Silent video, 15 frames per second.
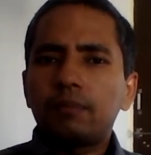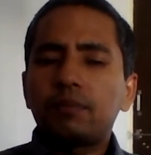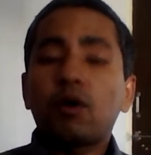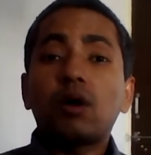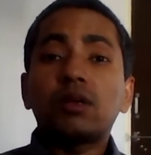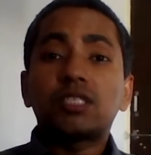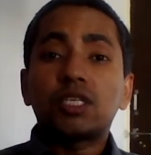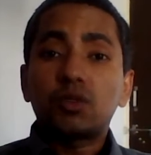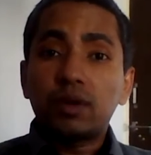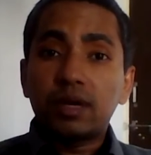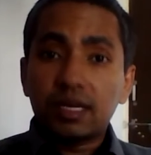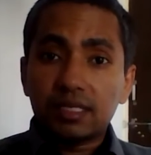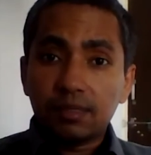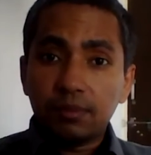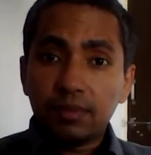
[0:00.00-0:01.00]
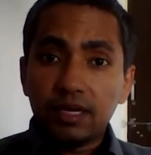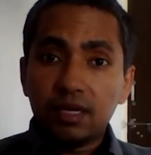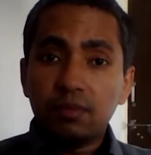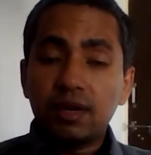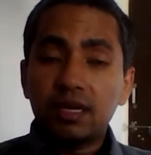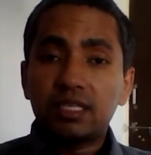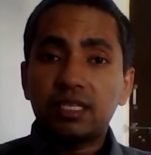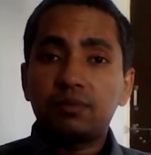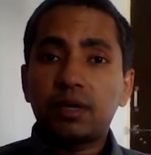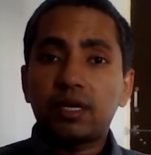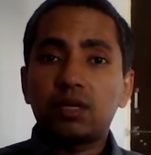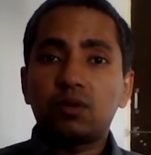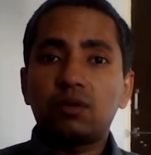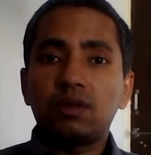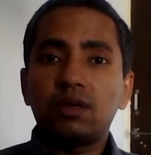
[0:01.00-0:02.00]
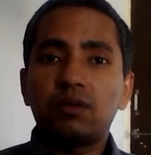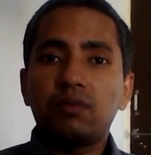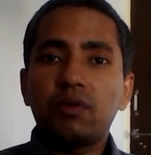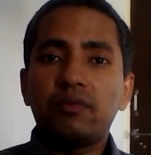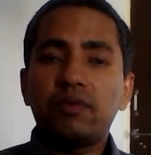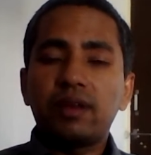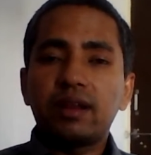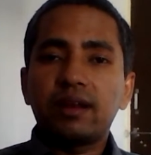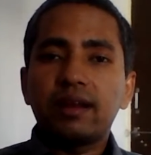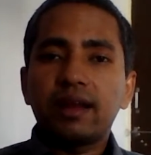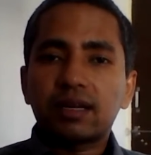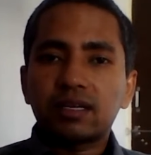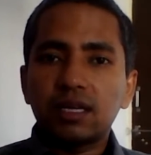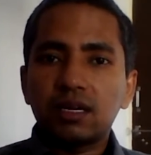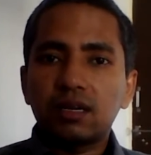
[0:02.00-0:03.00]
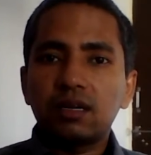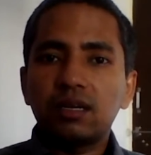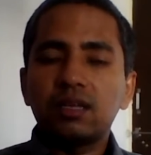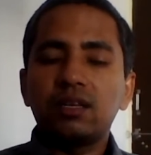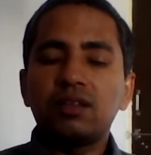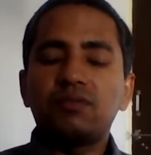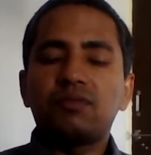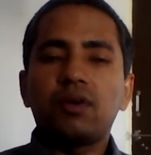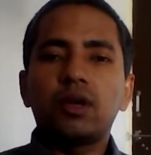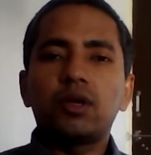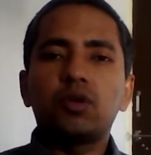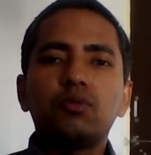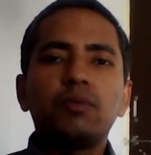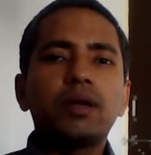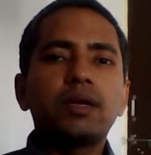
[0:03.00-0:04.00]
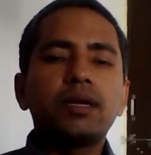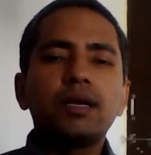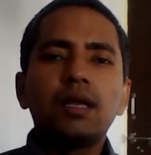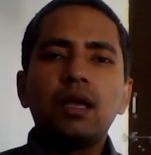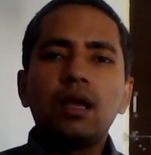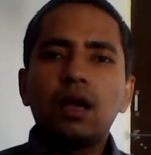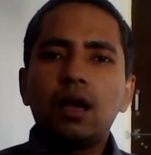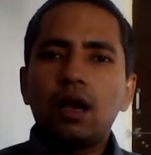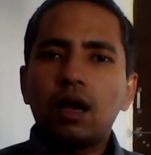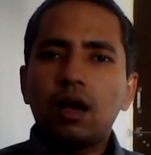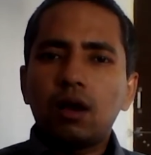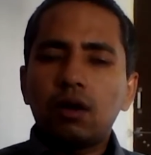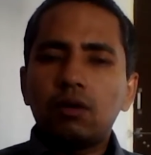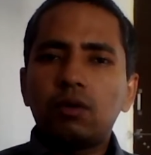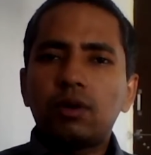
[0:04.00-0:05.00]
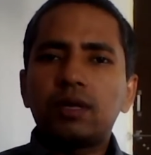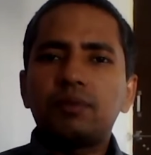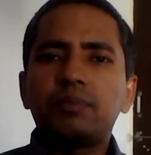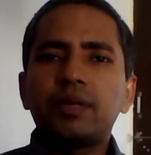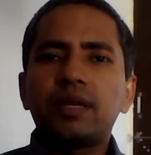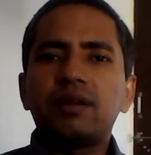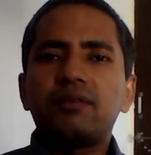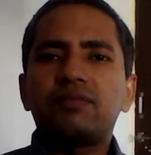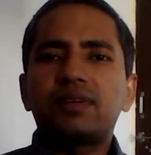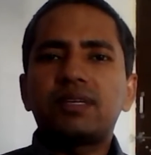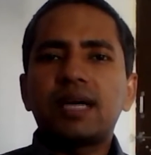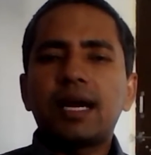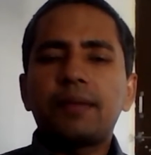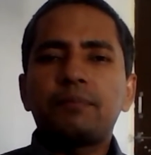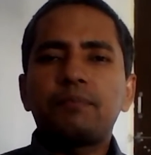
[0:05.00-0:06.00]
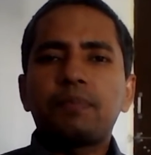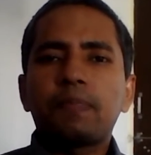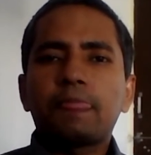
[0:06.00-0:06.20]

Constituent assembly debates in particular were very reluctantly referred but over a period of time,